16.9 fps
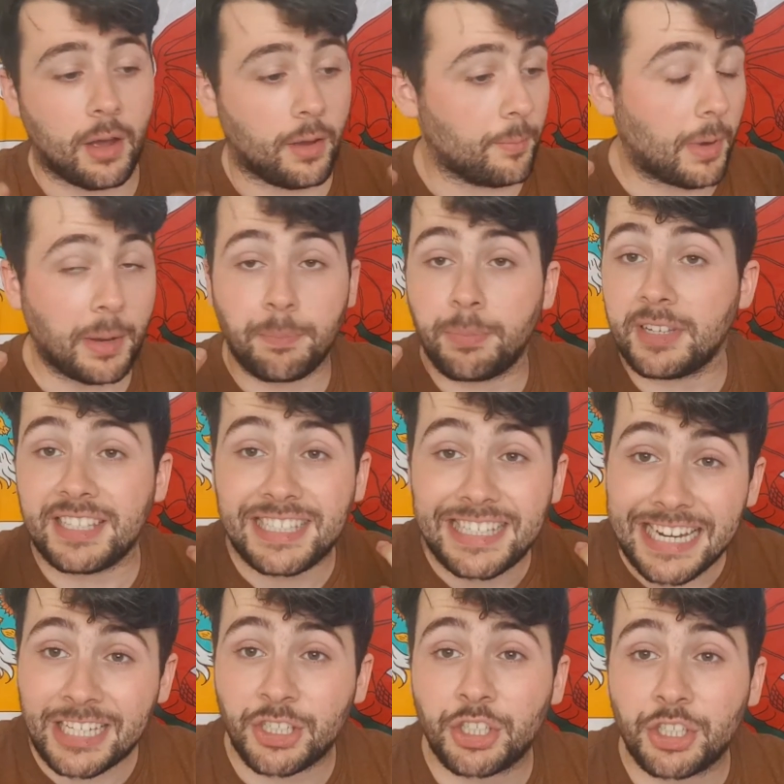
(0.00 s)
my
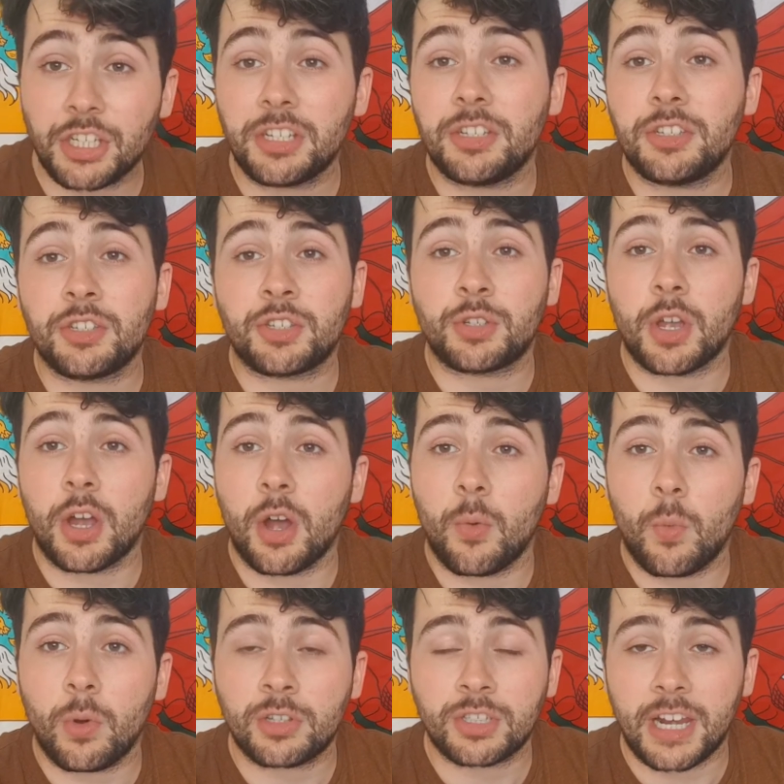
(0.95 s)
predictions,
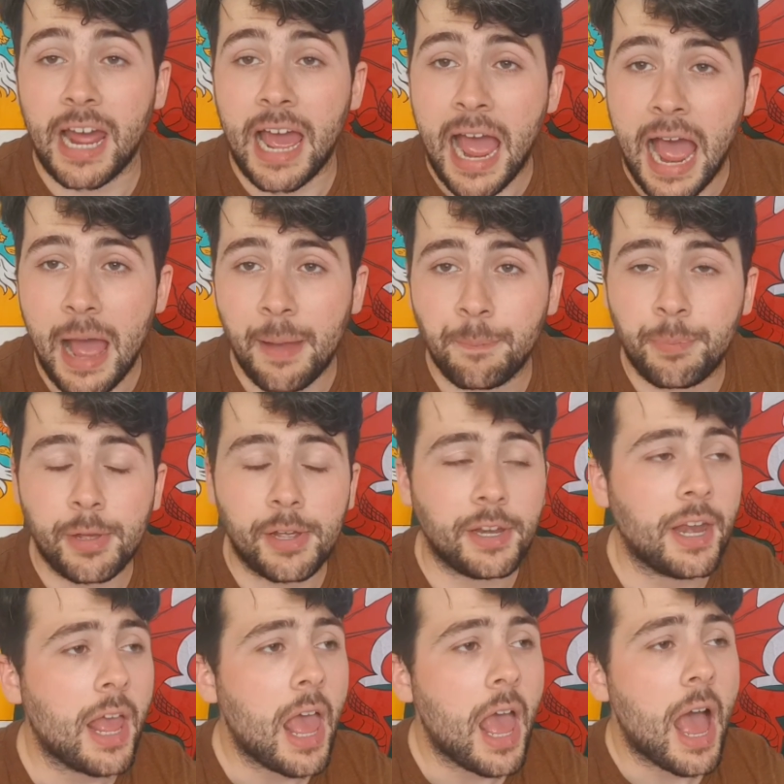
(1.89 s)
what's going to
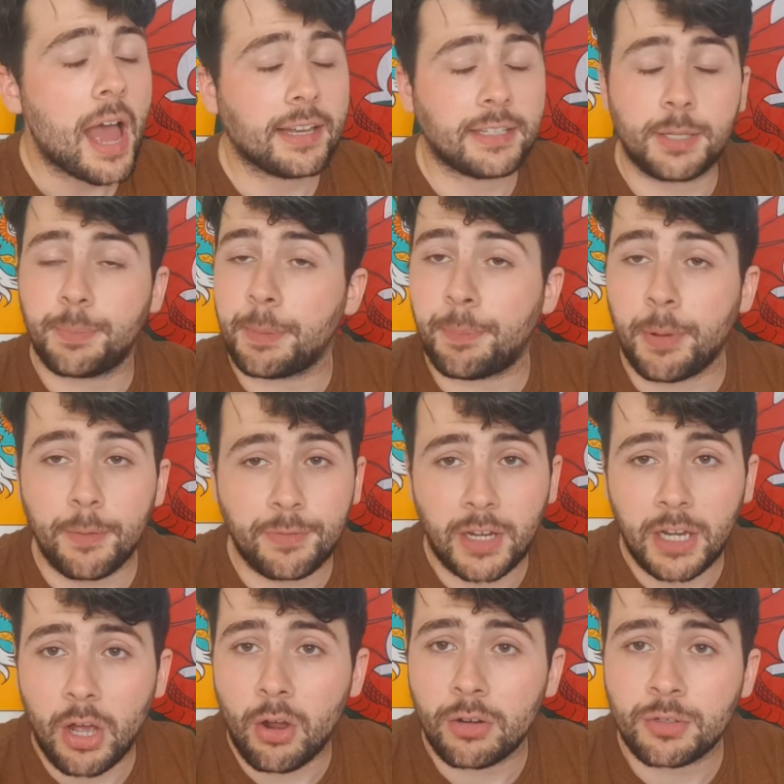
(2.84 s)
happen. And to be
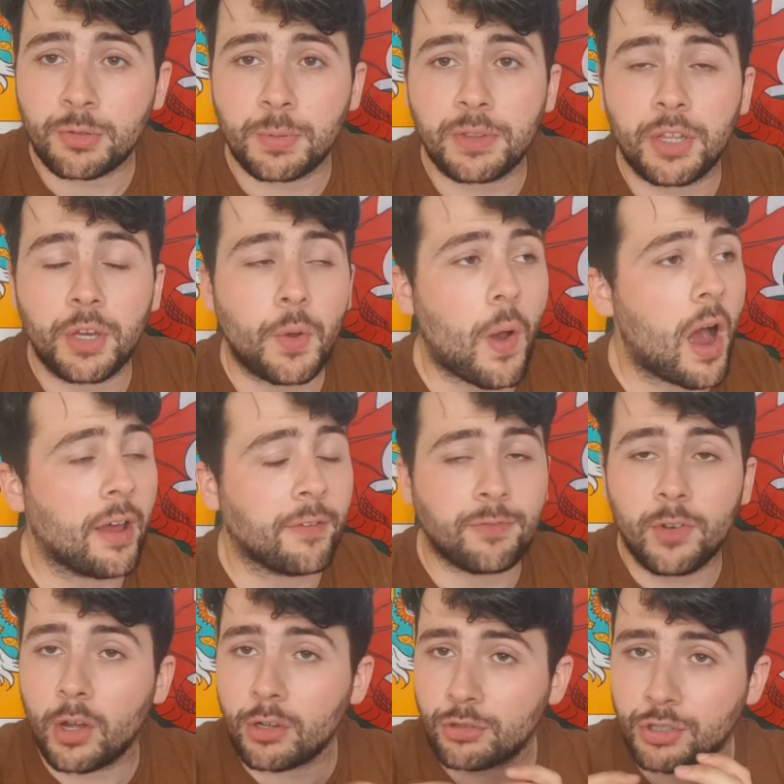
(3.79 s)
perfectly honest with you, I've
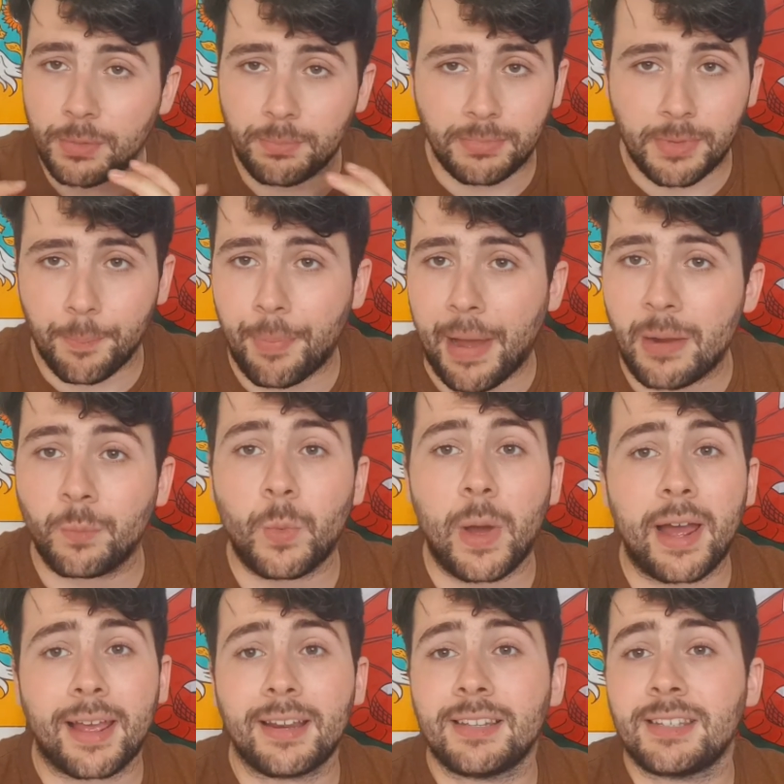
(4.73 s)
not jumped the
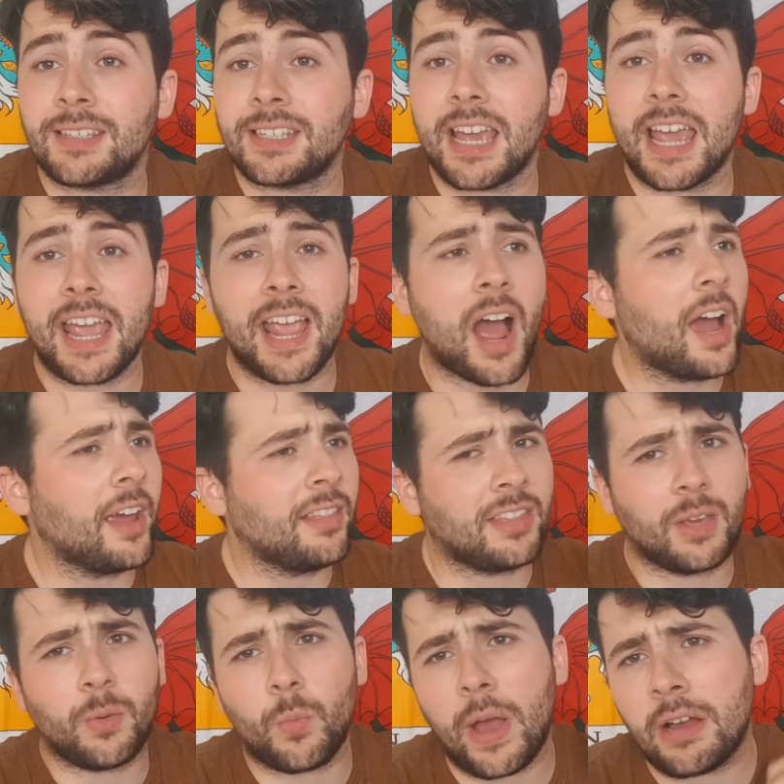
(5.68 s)
bandwagon and say, I
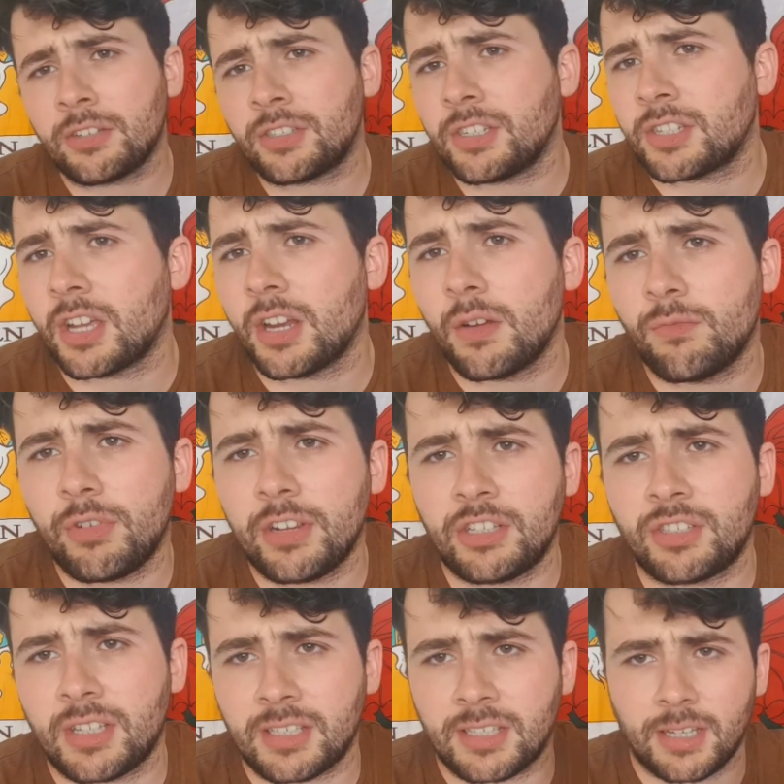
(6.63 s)
think Wales is going to
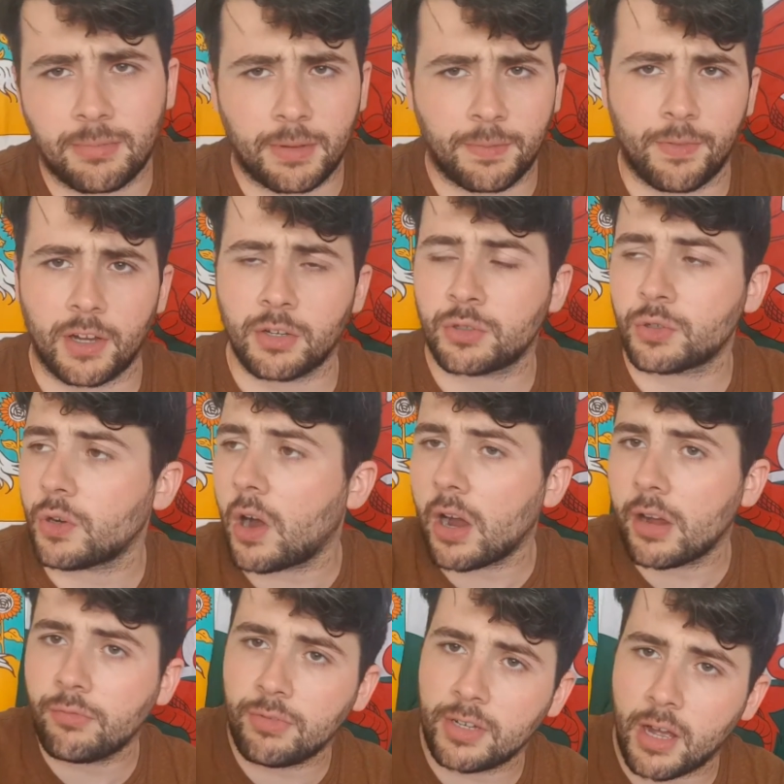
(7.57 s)
reach the semi-final. So
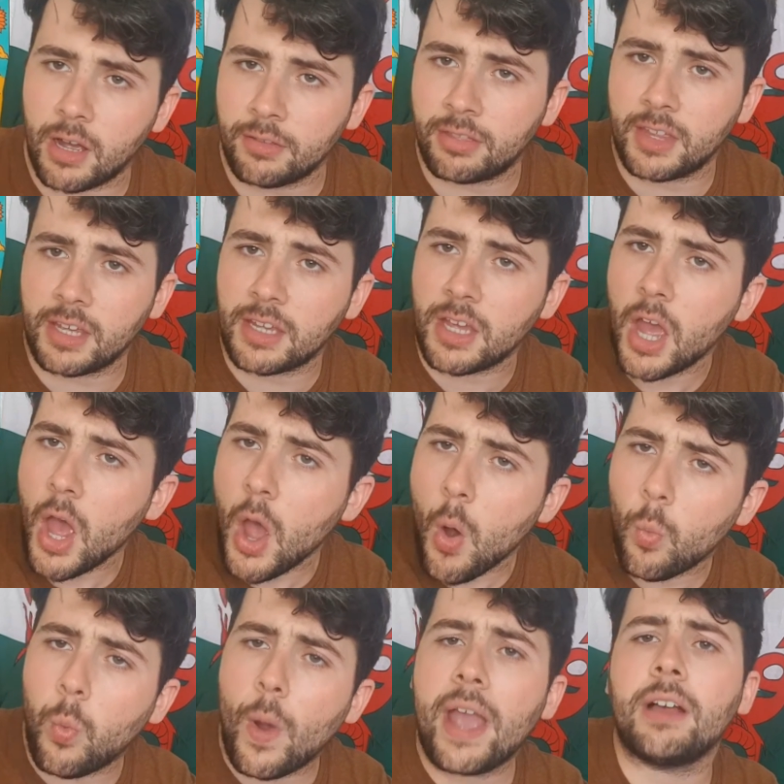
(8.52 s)
I think
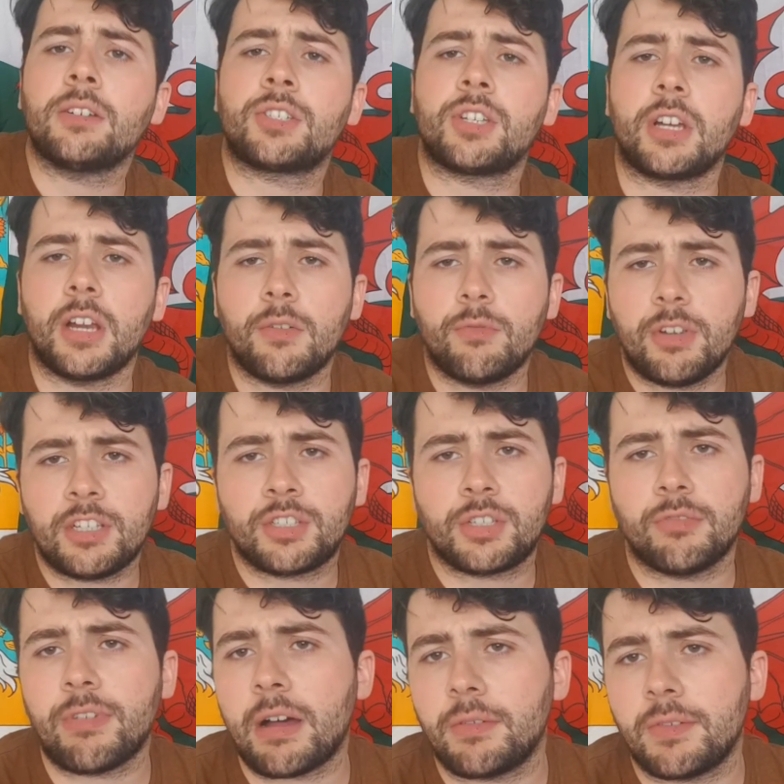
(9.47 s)
Wales are going to reach
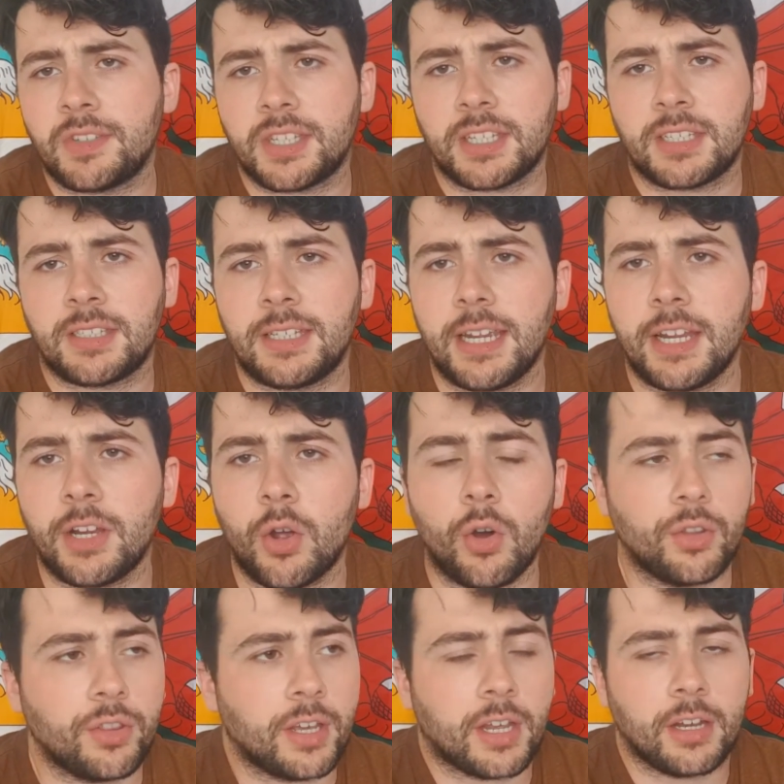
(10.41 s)
the round of 16,
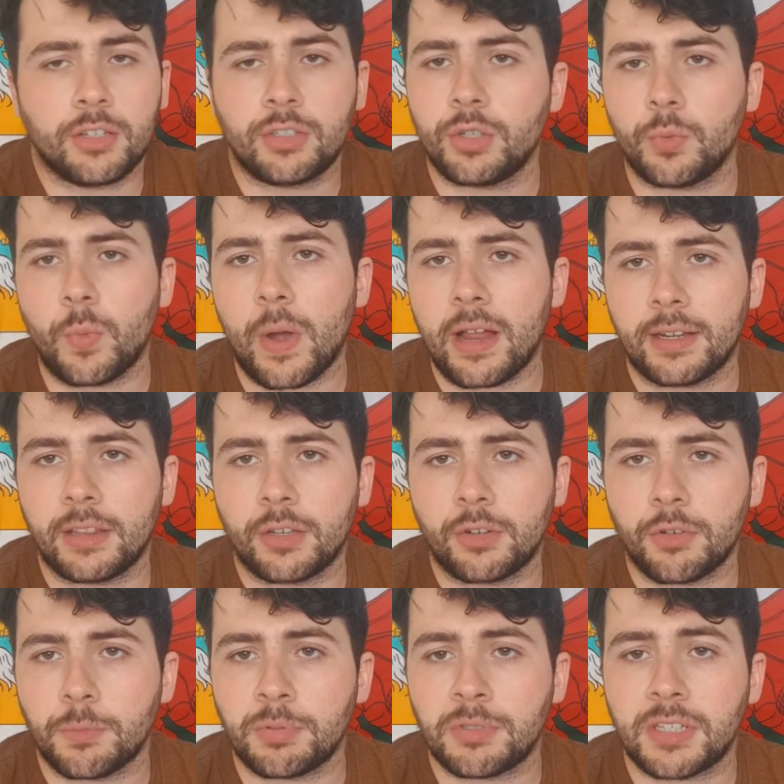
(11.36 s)
or they're going to do well in the
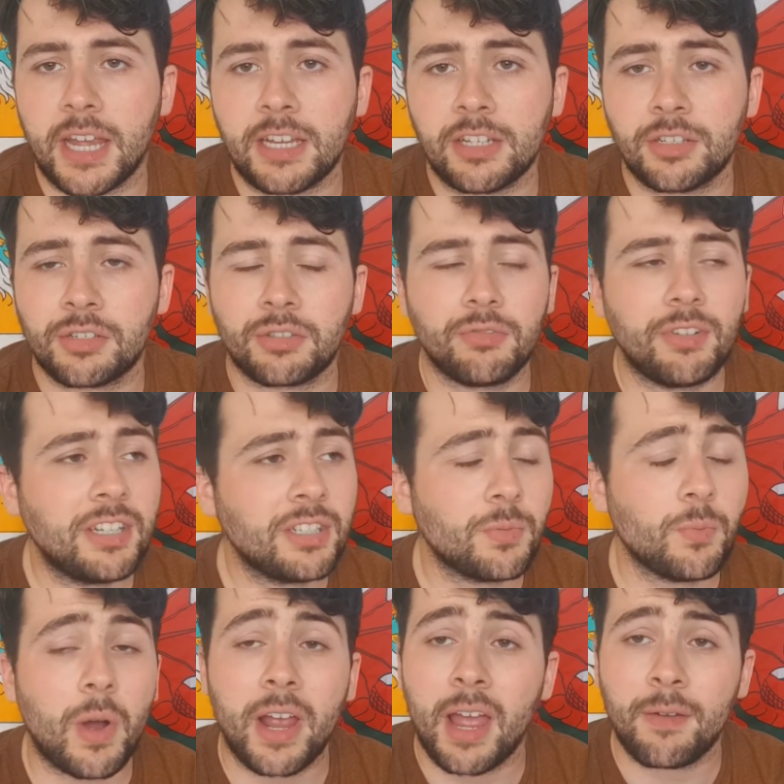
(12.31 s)
group stages. The
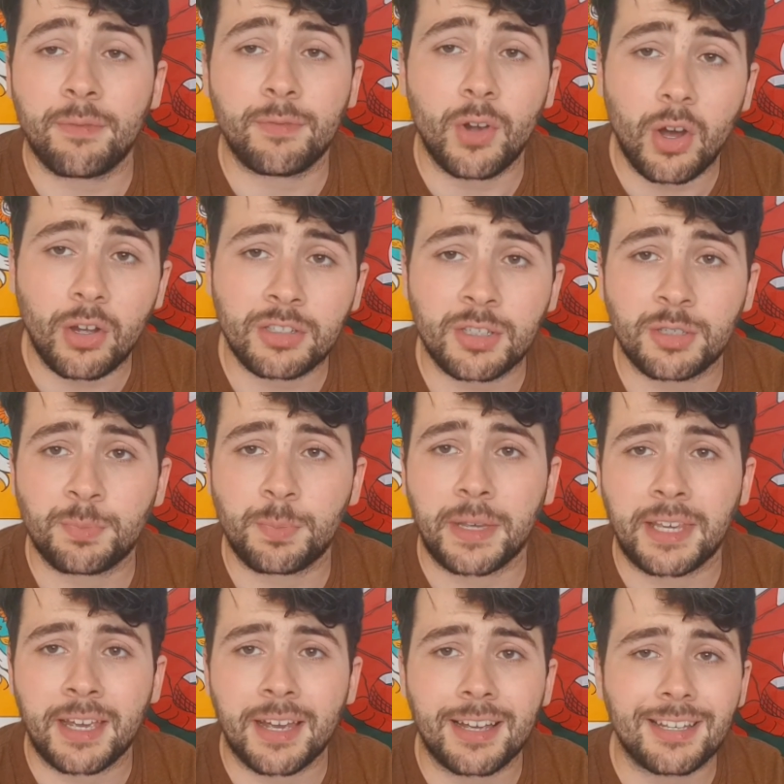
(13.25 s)
reason why I have not is
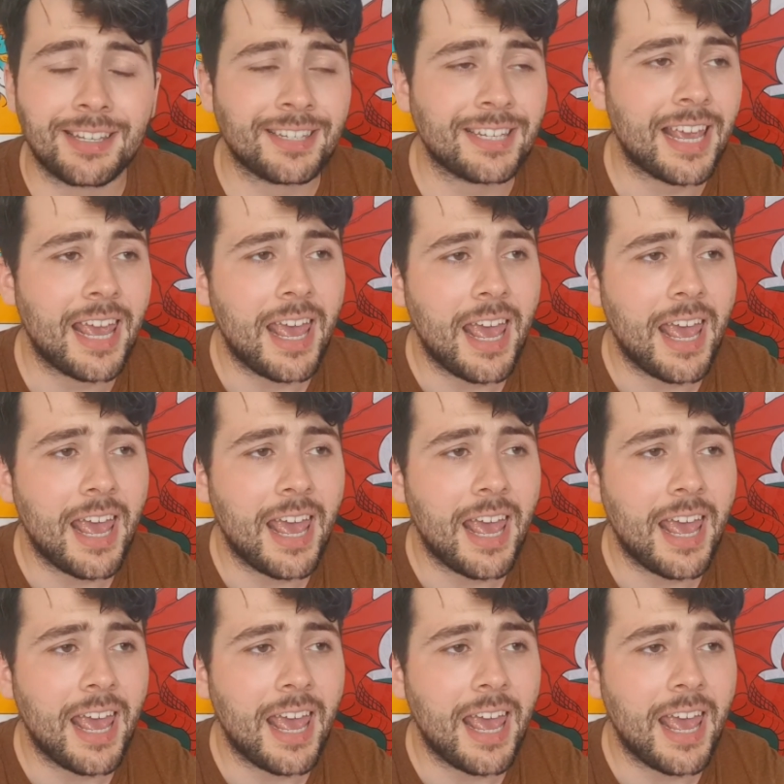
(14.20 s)
because,